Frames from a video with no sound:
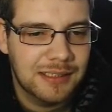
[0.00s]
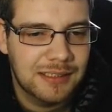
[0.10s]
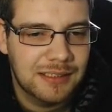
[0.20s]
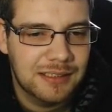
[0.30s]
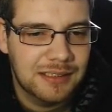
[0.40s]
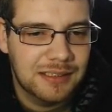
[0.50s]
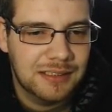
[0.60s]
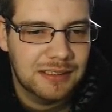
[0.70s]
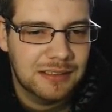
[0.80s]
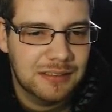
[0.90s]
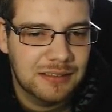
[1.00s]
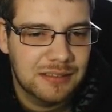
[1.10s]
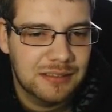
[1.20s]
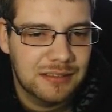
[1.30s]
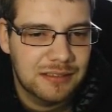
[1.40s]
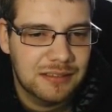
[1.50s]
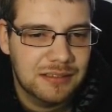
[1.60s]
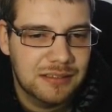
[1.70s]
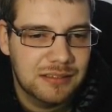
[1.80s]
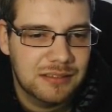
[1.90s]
(no one is talking)